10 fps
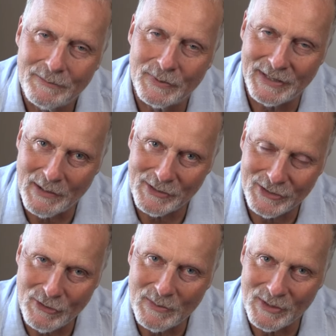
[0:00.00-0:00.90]
But that was
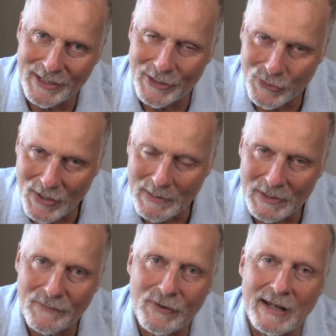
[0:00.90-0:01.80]
a dream within a dream.
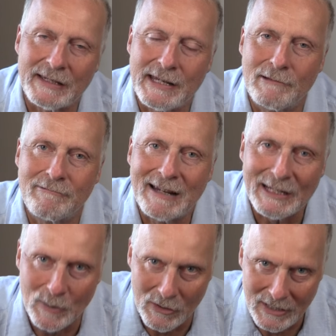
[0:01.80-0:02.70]
And then finally he
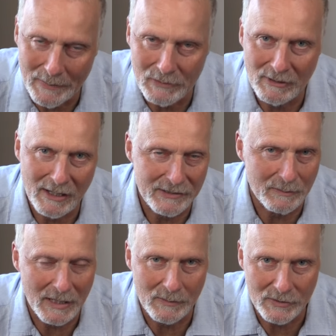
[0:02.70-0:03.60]
really woke up and realized
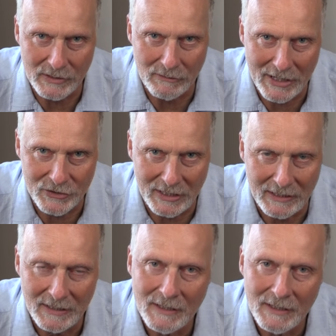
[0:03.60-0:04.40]
the plane wasn't crashing.